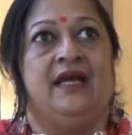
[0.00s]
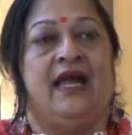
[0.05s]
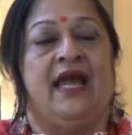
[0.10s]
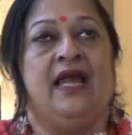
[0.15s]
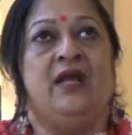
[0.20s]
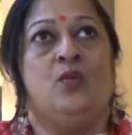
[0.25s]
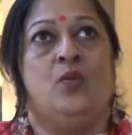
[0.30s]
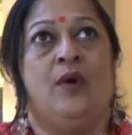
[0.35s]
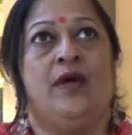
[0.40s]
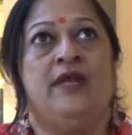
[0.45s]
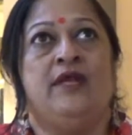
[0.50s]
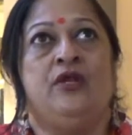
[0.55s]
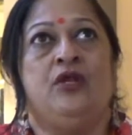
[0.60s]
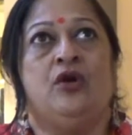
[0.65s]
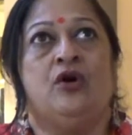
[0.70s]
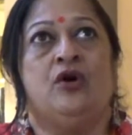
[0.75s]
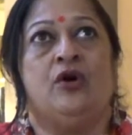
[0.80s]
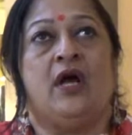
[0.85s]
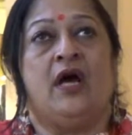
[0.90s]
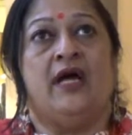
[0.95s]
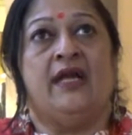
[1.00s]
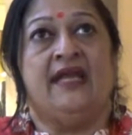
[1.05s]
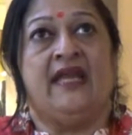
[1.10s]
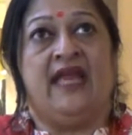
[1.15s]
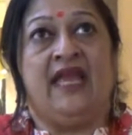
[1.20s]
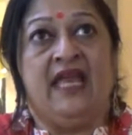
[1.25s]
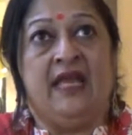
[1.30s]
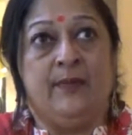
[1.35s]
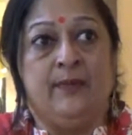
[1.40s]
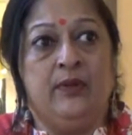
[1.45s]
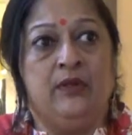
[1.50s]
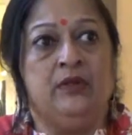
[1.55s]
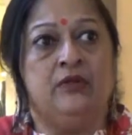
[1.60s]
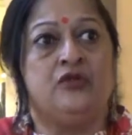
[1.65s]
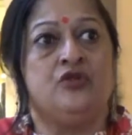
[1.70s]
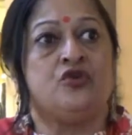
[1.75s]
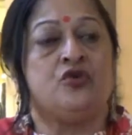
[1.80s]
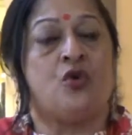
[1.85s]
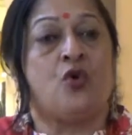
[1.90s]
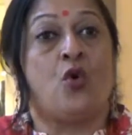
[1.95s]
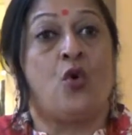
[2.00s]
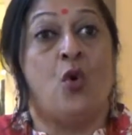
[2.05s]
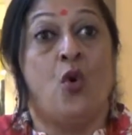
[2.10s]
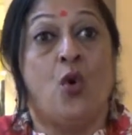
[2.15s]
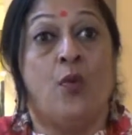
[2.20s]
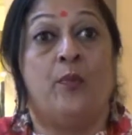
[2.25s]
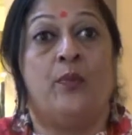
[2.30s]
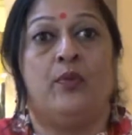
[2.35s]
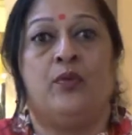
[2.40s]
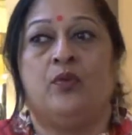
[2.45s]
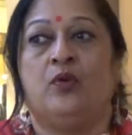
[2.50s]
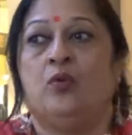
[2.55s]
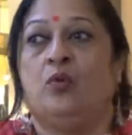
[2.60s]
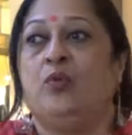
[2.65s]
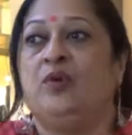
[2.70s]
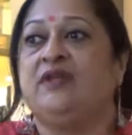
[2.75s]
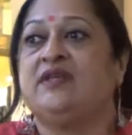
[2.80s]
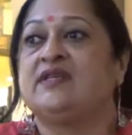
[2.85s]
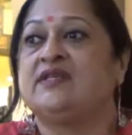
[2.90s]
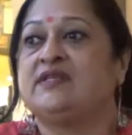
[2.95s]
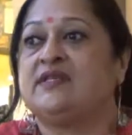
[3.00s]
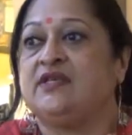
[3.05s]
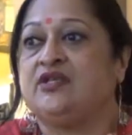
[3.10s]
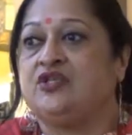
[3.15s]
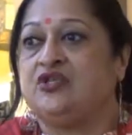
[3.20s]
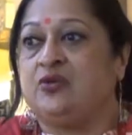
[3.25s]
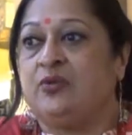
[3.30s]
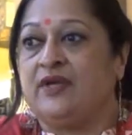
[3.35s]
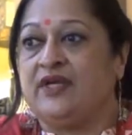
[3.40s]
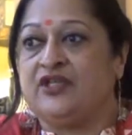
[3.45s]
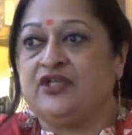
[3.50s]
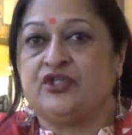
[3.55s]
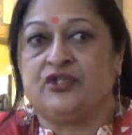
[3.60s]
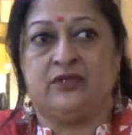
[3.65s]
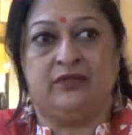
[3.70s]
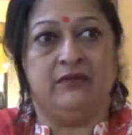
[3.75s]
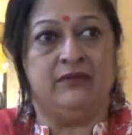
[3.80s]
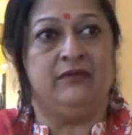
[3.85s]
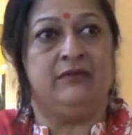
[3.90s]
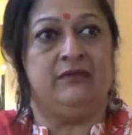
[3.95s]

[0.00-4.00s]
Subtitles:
And when you're unable to cope with a situation,